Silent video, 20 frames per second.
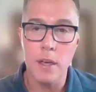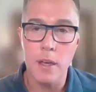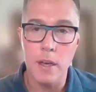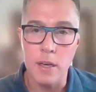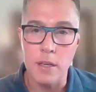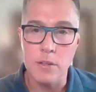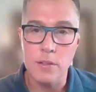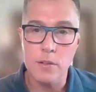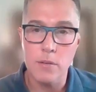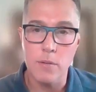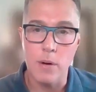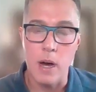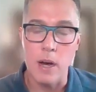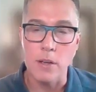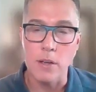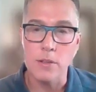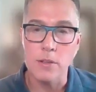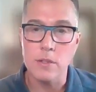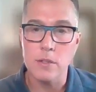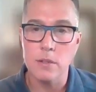think as
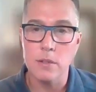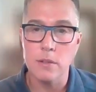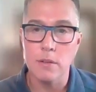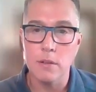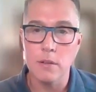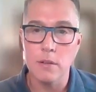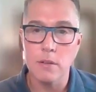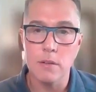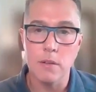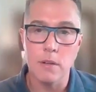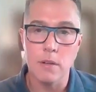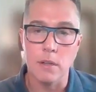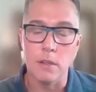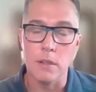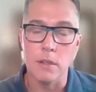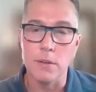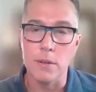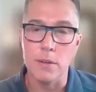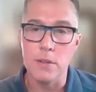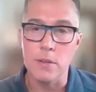Khoa
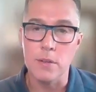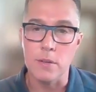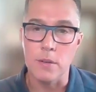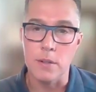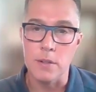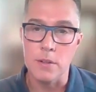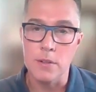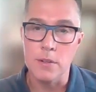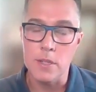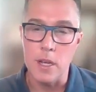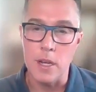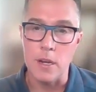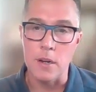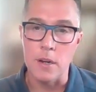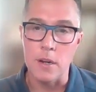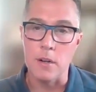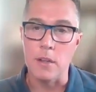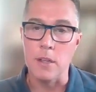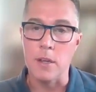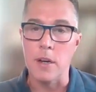alluded to or
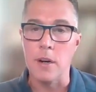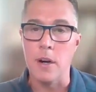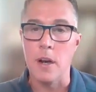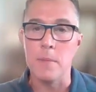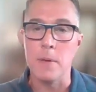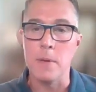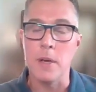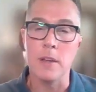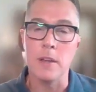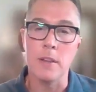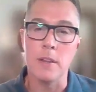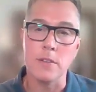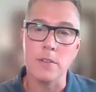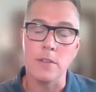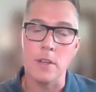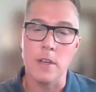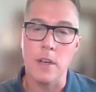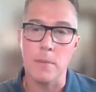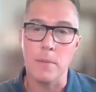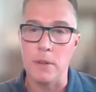stated earlier,
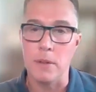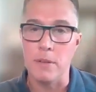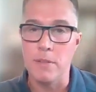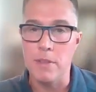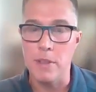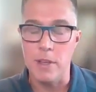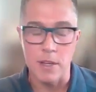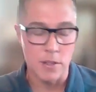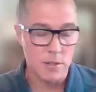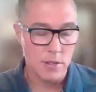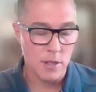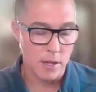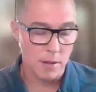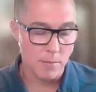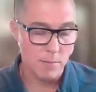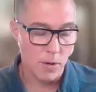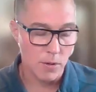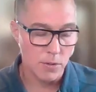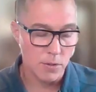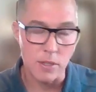there's a couple of things.
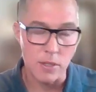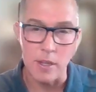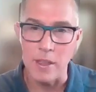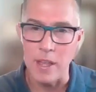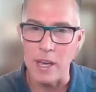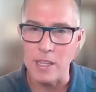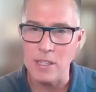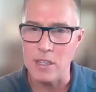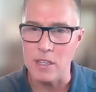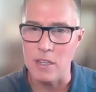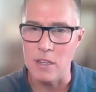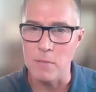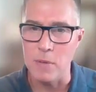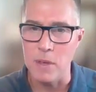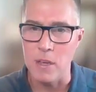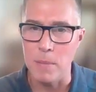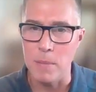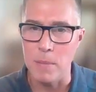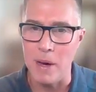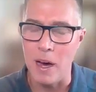Like mostly that's going to
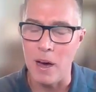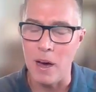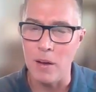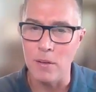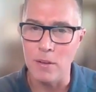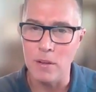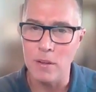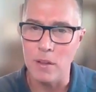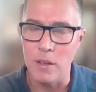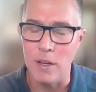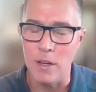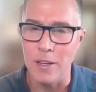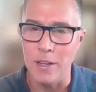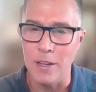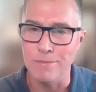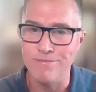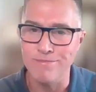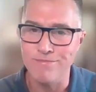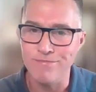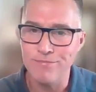be about
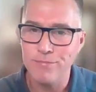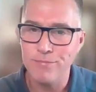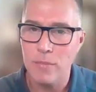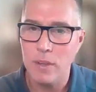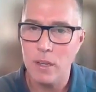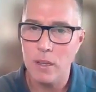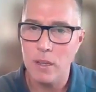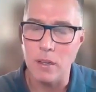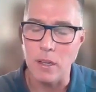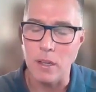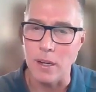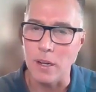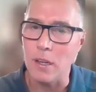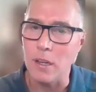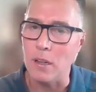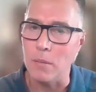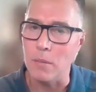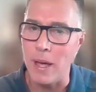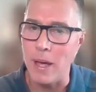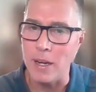
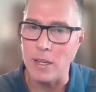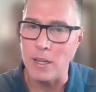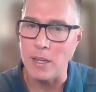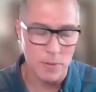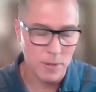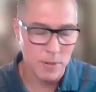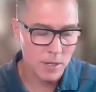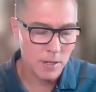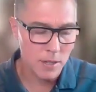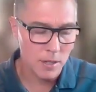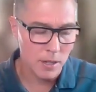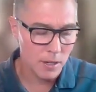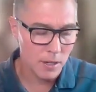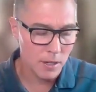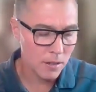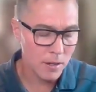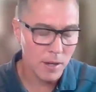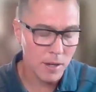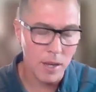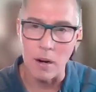clinical management,
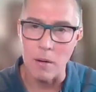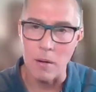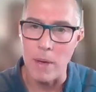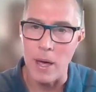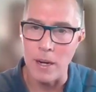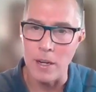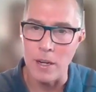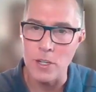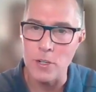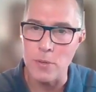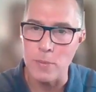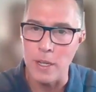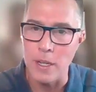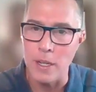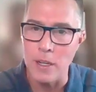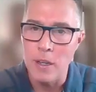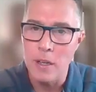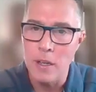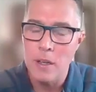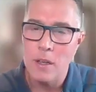clinical care
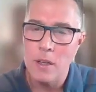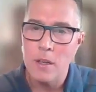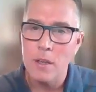management,